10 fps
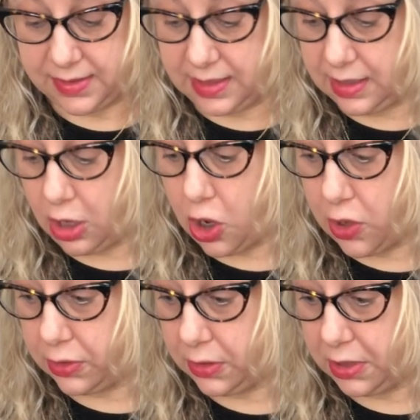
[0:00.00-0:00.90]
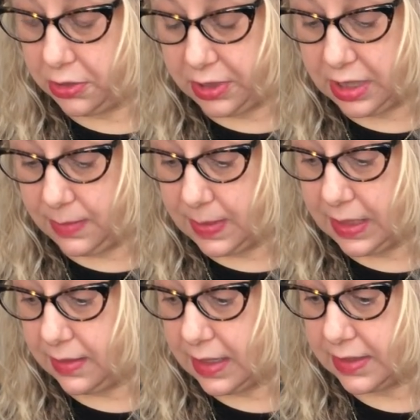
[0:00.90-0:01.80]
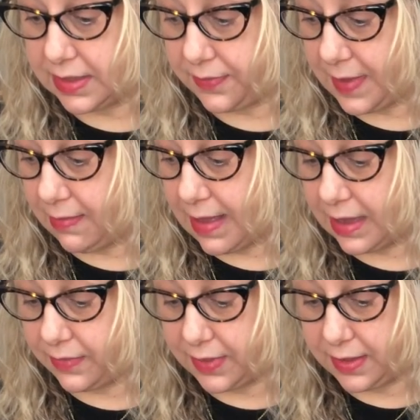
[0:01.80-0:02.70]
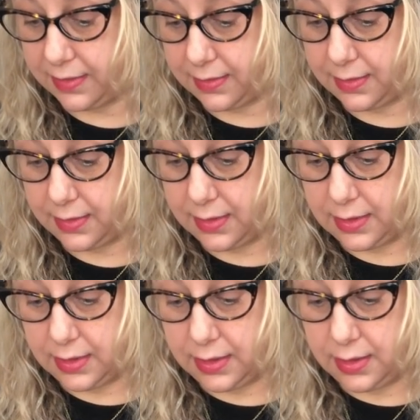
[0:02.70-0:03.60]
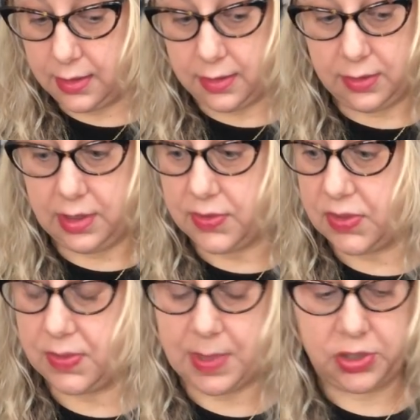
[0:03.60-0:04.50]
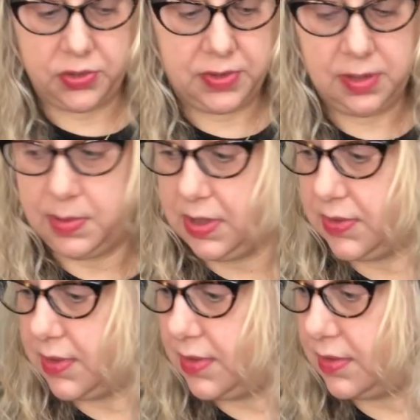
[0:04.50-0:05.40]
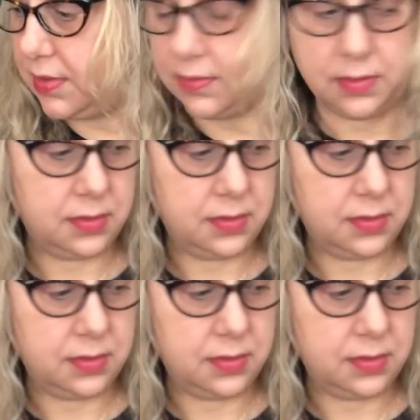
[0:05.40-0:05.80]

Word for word: seeing all the little itty bitty things that fell out of it. These are specialty pieces.